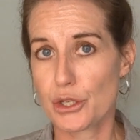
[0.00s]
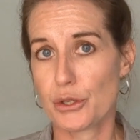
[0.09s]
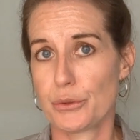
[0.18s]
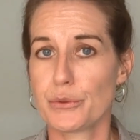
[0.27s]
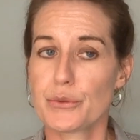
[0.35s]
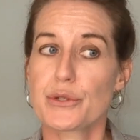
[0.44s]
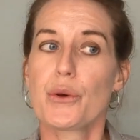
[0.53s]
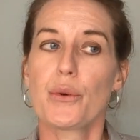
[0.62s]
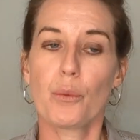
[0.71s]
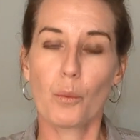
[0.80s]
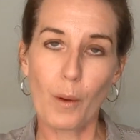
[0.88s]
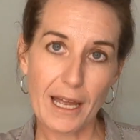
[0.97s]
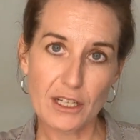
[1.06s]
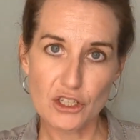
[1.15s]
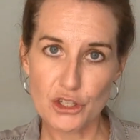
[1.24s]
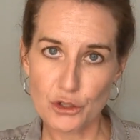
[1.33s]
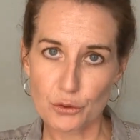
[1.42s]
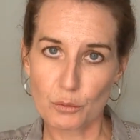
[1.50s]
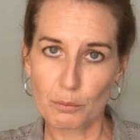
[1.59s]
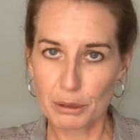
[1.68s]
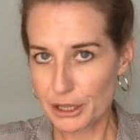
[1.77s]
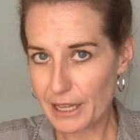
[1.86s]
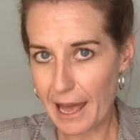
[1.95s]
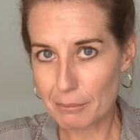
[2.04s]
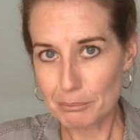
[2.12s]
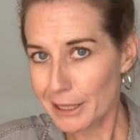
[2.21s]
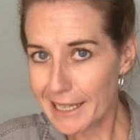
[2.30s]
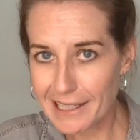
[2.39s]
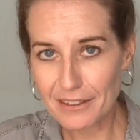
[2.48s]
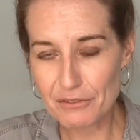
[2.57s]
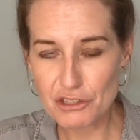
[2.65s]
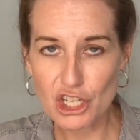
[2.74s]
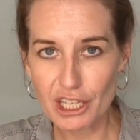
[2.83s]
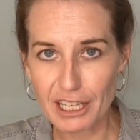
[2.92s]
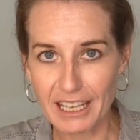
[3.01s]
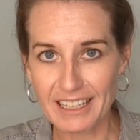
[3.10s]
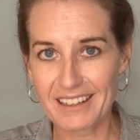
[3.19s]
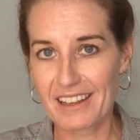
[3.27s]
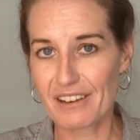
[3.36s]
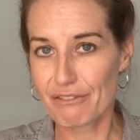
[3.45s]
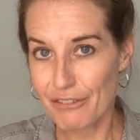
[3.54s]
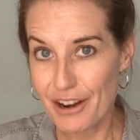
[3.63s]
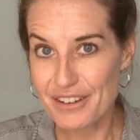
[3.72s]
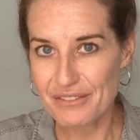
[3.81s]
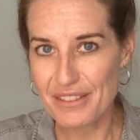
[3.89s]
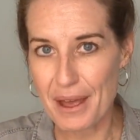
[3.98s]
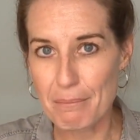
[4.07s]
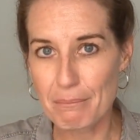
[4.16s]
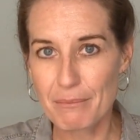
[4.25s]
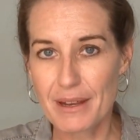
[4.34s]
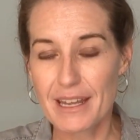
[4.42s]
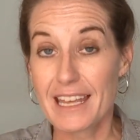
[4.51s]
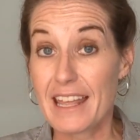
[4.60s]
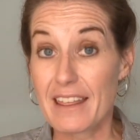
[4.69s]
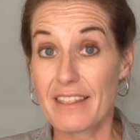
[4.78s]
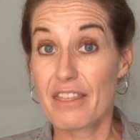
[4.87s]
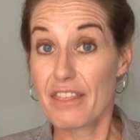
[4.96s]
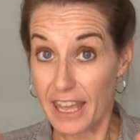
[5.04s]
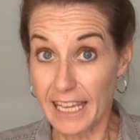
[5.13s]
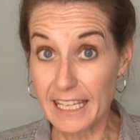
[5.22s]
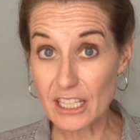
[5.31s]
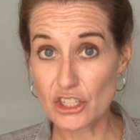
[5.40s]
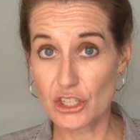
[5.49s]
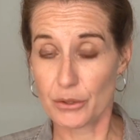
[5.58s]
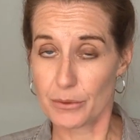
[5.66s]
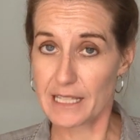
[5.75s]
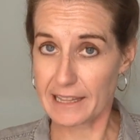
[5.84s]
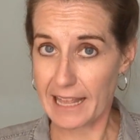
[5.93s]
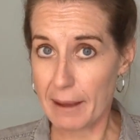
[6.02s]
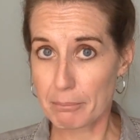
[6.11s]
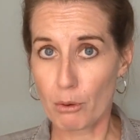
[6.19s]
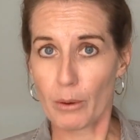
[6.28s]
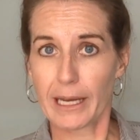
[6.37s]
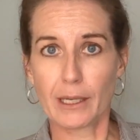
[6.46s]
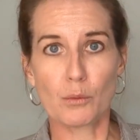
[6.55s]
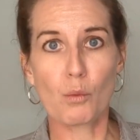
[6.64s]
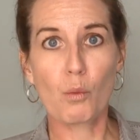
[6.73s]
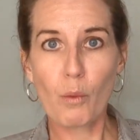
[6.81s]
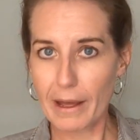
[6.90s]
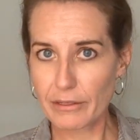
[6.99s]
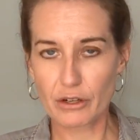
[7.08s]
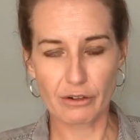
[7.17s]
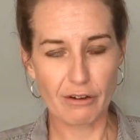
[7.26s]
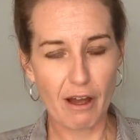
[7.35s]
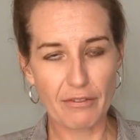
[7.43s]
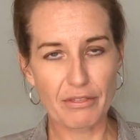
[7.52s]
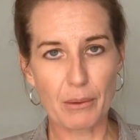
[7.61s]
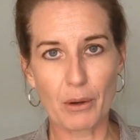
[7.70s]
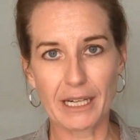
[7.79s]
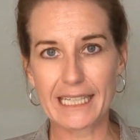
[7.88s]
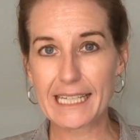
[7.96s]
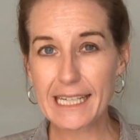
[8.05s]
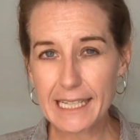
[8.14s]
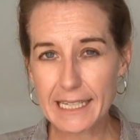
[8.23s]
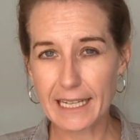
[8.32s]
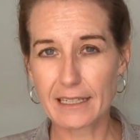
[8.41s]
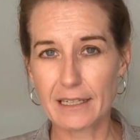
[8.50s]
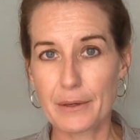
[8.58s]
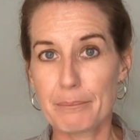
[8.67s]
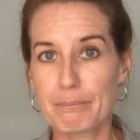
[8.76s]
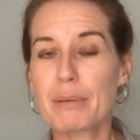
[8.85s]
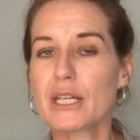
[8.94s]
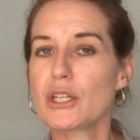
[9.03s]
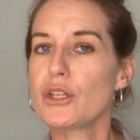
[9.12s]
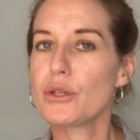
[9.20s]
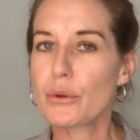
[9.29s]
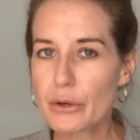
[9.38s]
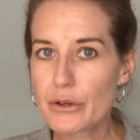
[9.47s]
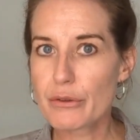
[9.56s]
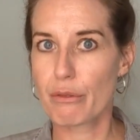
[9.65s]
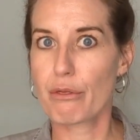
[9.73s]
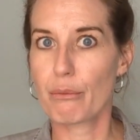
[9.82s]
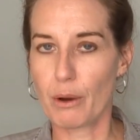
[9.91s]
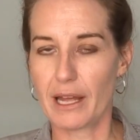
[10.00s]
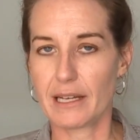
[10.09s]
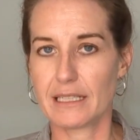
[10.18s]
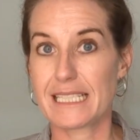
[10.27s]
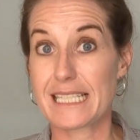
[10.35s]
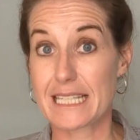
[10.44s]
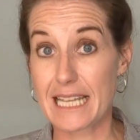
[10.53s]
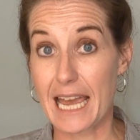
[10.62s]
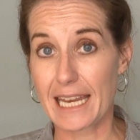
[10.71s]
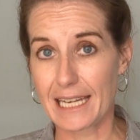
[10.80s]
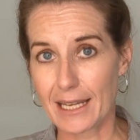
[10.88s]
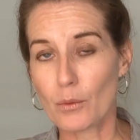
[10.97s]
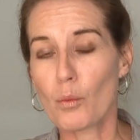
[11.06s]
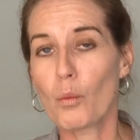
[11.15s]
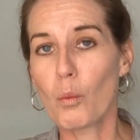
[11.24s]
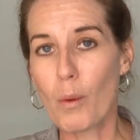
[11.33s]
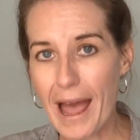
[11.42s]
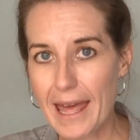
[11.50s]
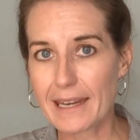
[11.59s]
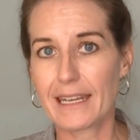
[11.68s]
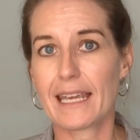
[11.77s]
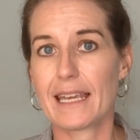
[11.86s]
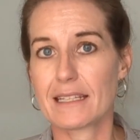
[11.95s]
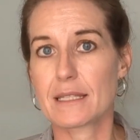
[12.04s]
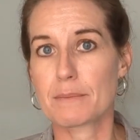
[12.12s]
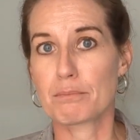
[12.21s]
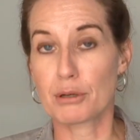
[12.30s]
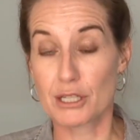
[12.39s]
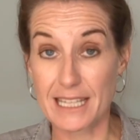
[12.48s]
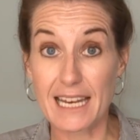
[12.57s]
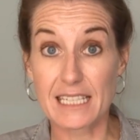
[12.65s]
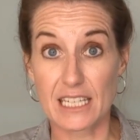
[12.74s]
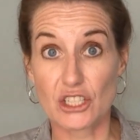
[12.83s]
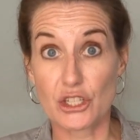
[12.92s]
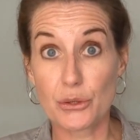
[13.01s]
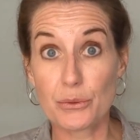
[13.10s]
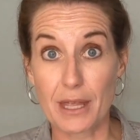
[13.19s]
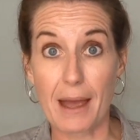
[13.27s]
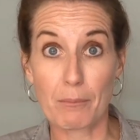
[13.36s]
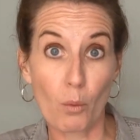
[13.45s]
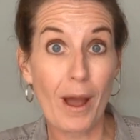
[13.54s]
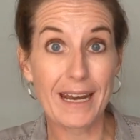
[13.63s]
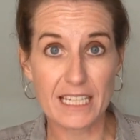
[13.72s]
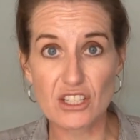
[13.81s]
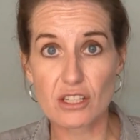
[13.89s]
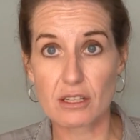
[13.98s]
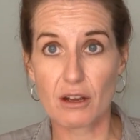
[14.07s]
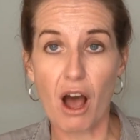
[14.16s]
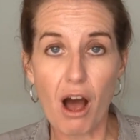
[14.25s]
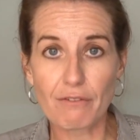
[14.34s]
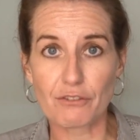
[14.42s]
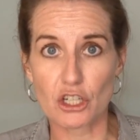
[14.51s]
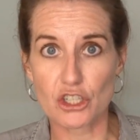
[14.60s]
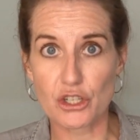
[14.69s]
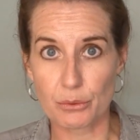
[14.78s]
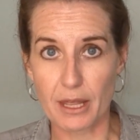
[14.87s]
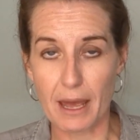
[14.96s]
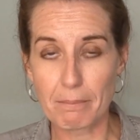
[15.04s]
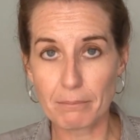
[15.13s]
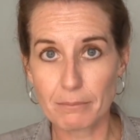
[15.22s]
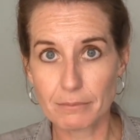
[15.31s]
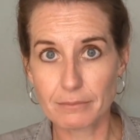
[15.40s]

choose when to put that plate of chicken in front of them. They can choose at that point whether or not they want to eat it, but you're the one deciding when it's presented to them, when it's offered to them.